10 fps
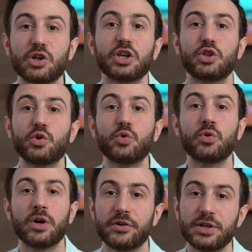you can
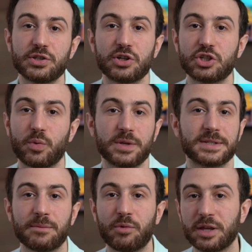do research with
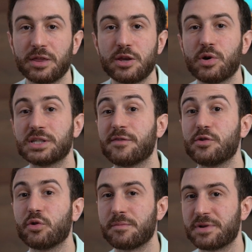someone in the US
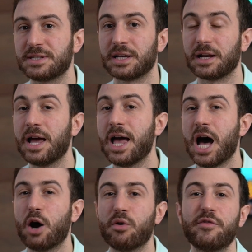if you're in Brazil.
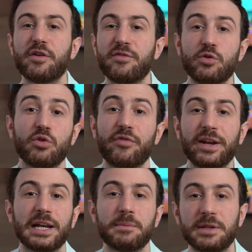However, you're
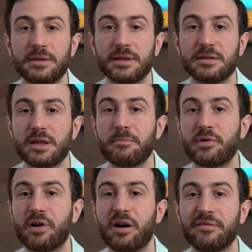very limited in the
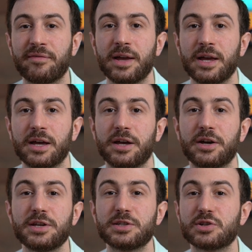number of
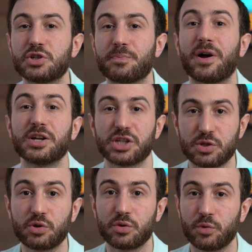uh, research
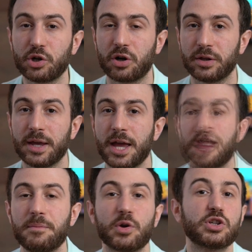projects you can work on.
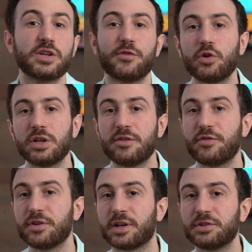Because if you're in a
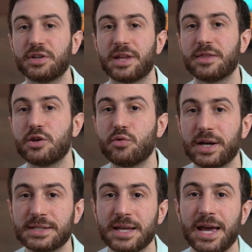different country than the
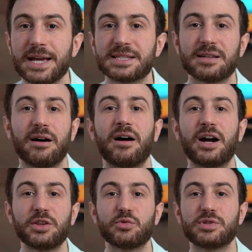US, it's
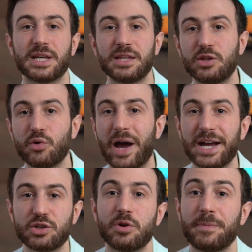hard to send you
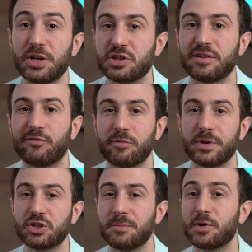actual patient
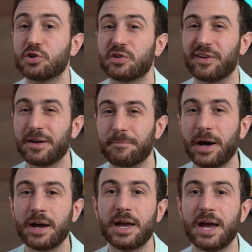information because of HIPAA,